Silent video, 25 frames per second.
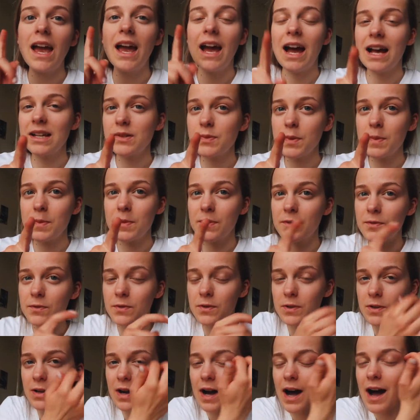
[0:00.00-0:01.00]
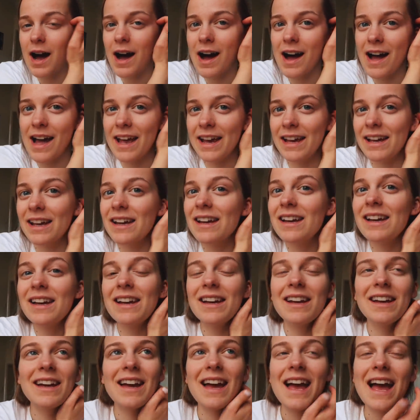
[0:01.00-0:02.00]
As with before, I
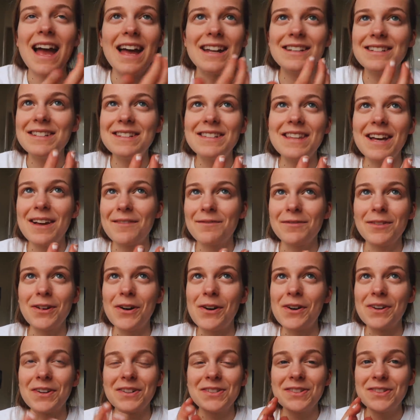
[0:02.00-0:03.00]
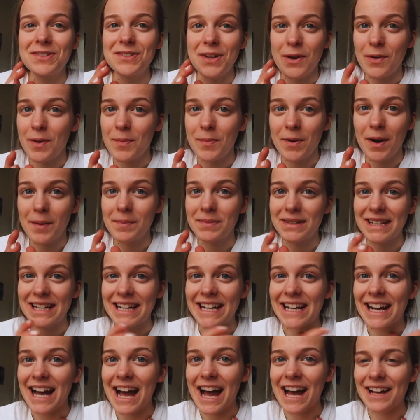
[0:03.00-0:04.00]
ended that vlog so
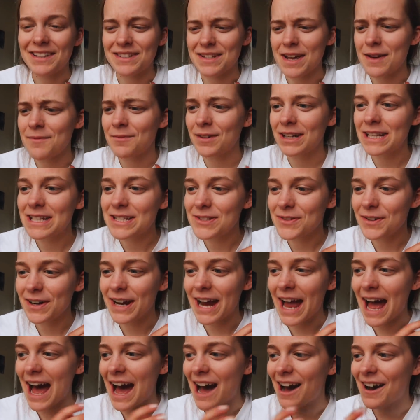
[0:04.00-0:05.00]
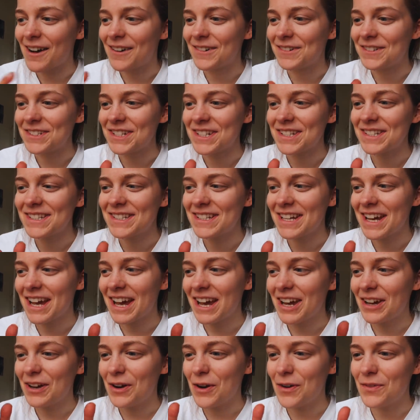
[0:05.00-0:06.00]
abruptly and I'm really sorry at how just
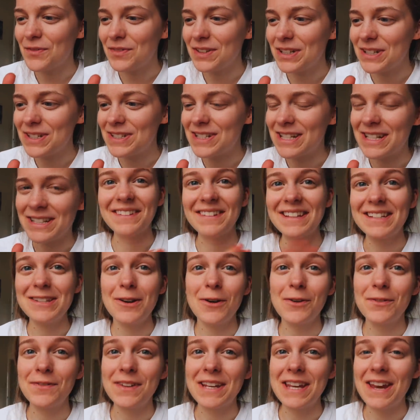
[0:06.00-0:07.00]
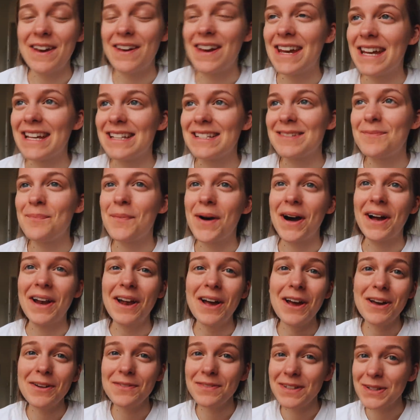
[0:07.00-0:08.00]
convoluted this whole video is, but
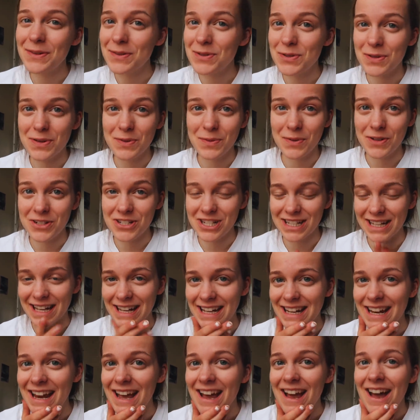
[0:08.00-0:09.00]
hopefully you enjoyed watching it.